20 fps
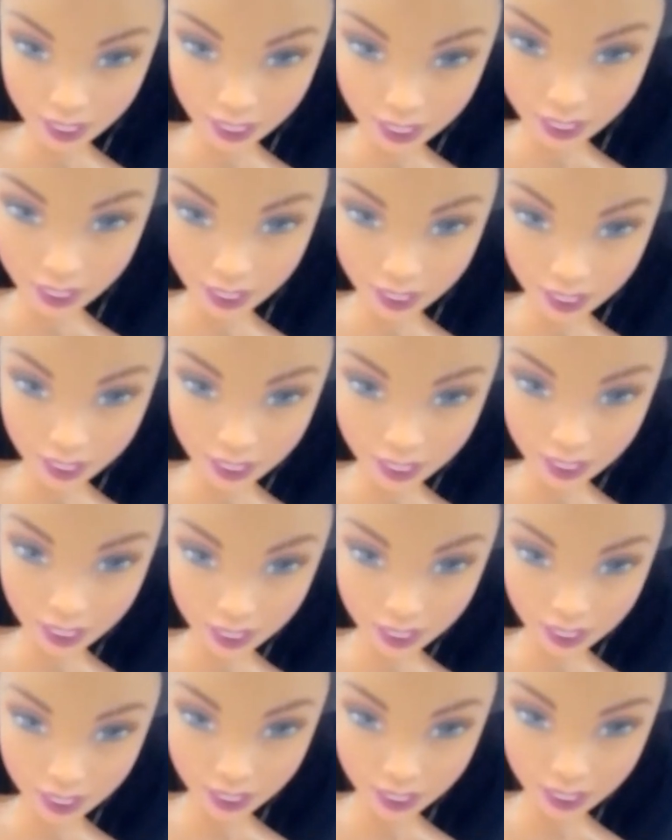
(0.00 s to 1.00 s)
purple
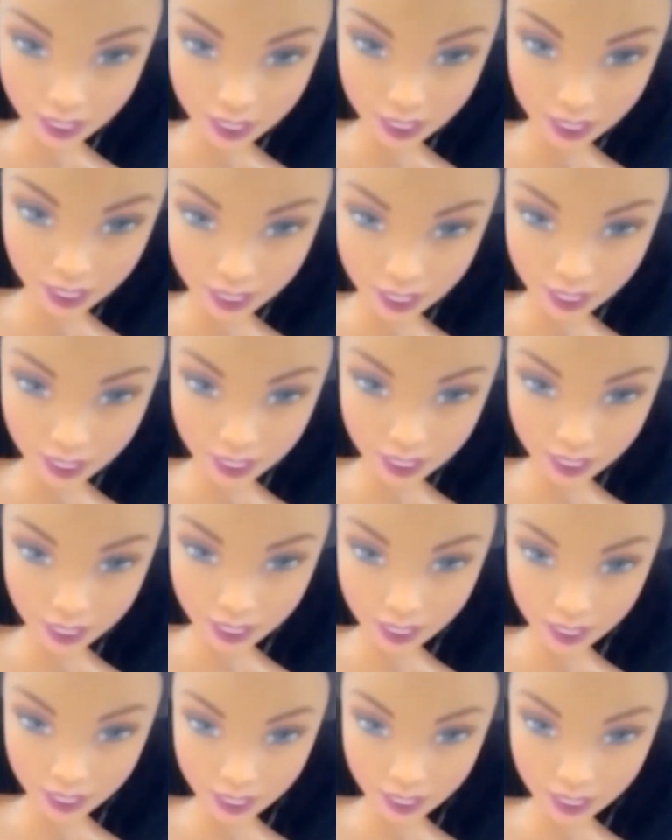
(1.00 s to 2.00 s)
eyes,
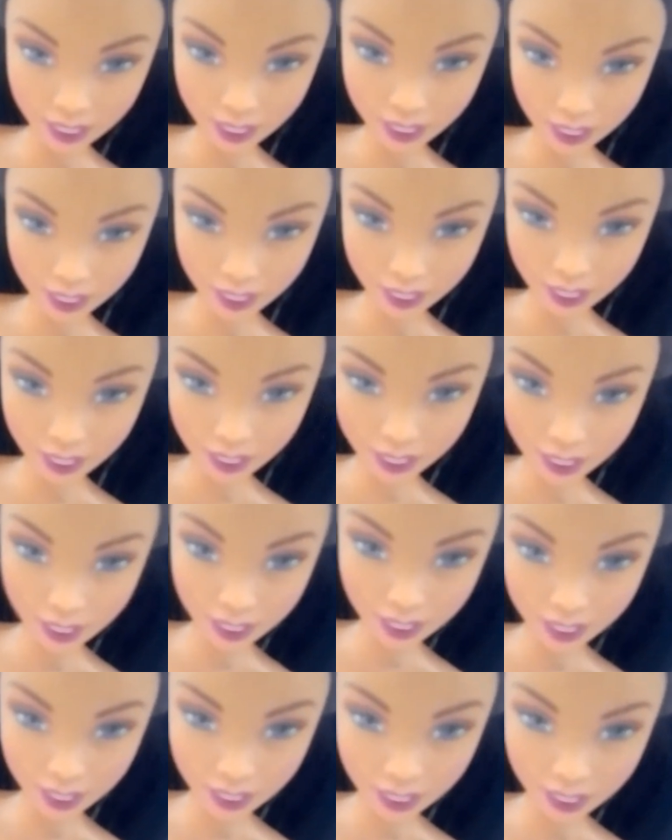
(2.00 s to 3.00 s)

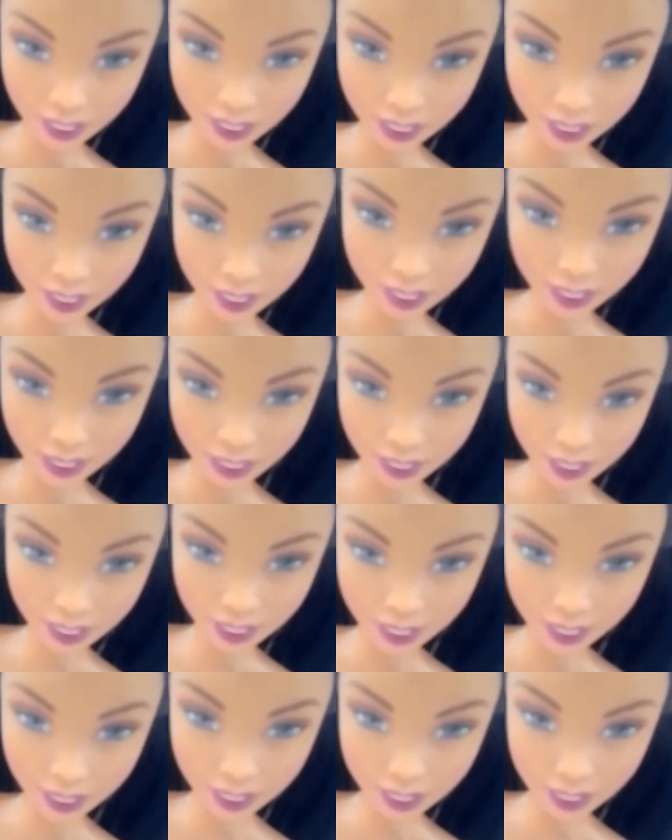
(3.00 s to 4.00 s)
and is
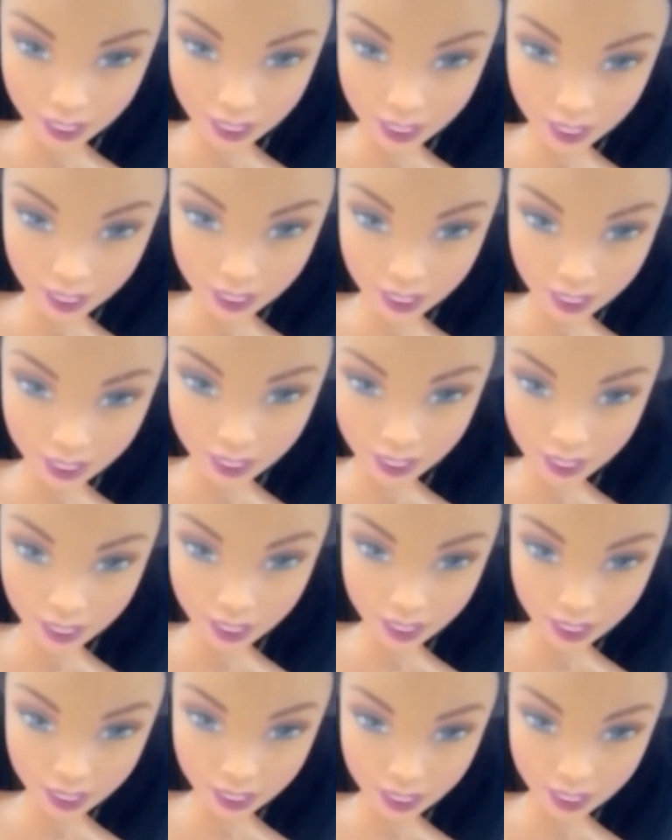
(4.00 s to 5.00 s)
wearing light
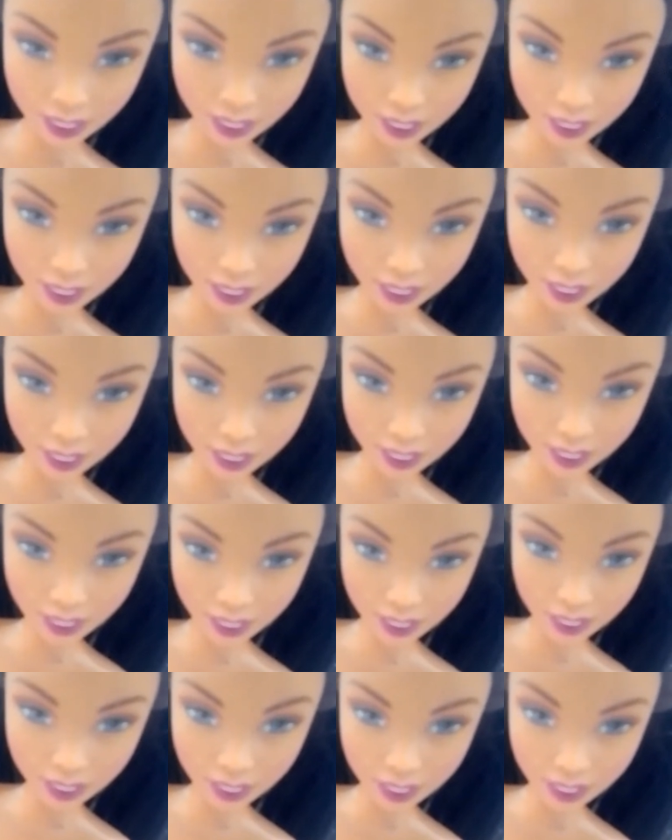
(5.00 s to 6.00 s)
pink
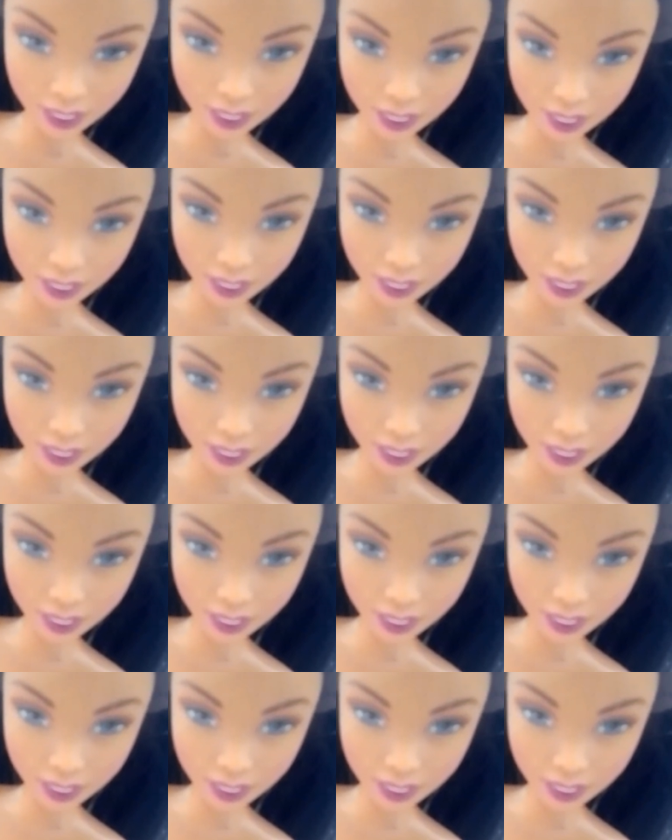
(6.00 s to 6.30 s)
eyeshadow,